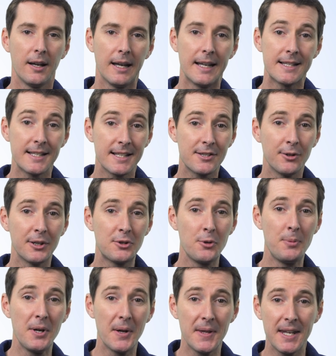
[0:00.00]
Is this going to
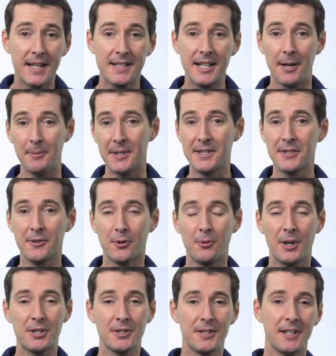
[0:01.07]
be on the exam? This is a
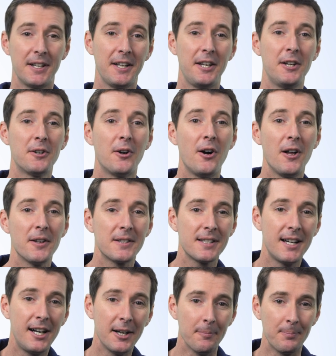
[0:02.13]
question that I hear all the
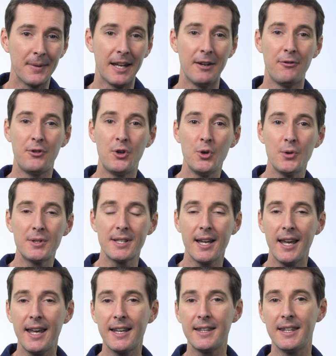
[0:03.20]
time. If you
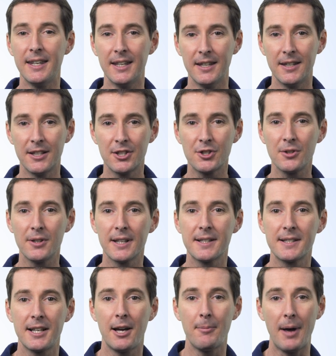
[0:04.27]
take the initial
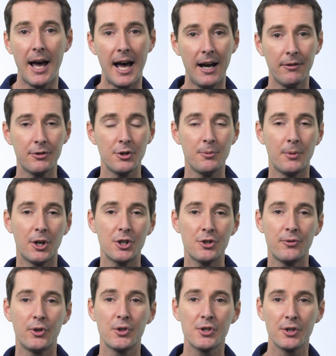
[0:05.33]
exam after
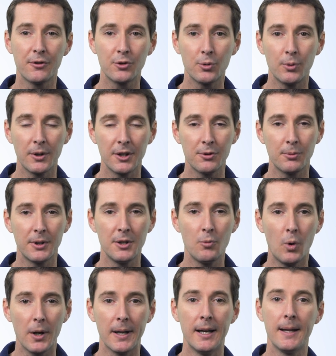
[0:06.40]
March 1st of
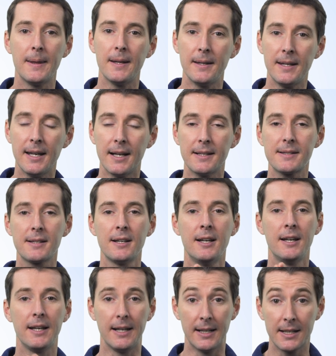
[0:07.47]
2021, then yes,
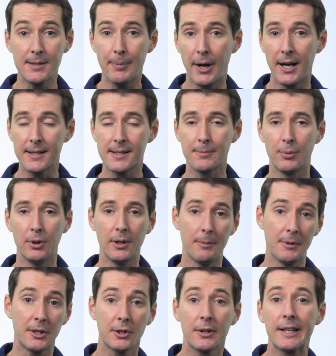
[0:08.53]
it is possible. I'm
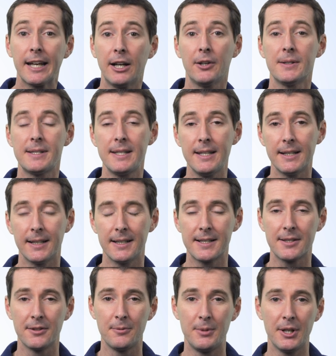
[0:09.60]
not going to guarantee that it's
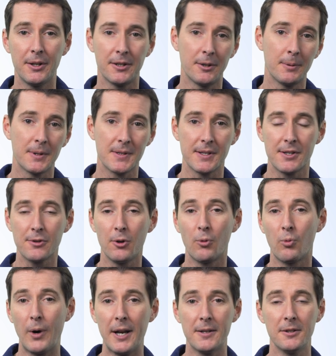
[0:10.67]
going to be on there because it's all
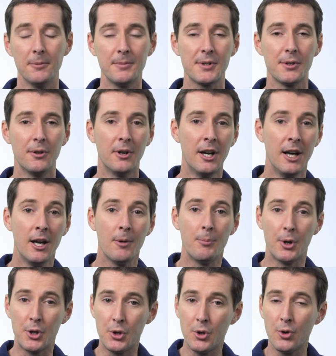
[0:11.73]
random. So,
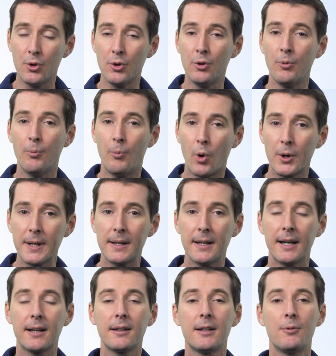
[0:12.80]
but you more than
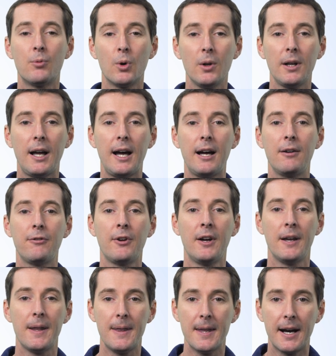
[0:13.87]
likely will have
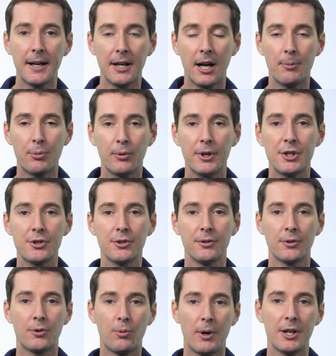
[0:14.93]
night operation
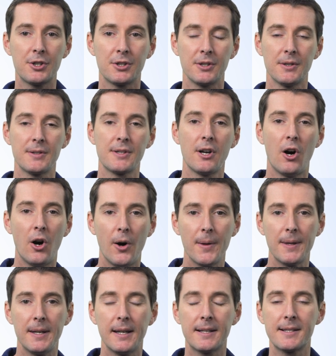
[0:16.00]
questions on
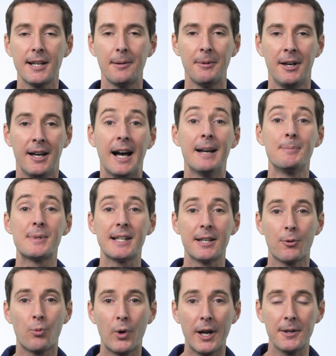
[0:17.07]
the exam. I'm
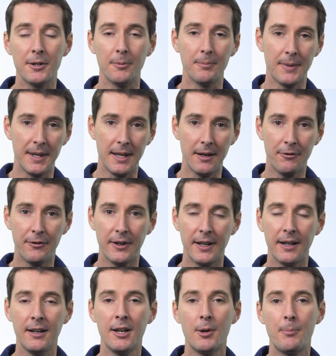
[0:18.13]
saying random. The
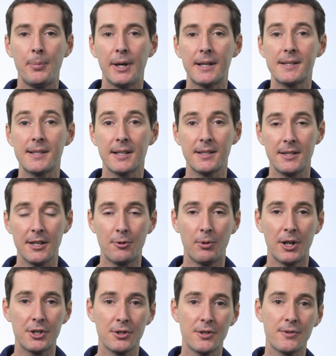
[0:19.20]
FAA picks 60
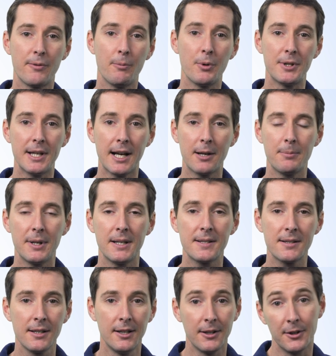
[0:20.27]
questions from a database.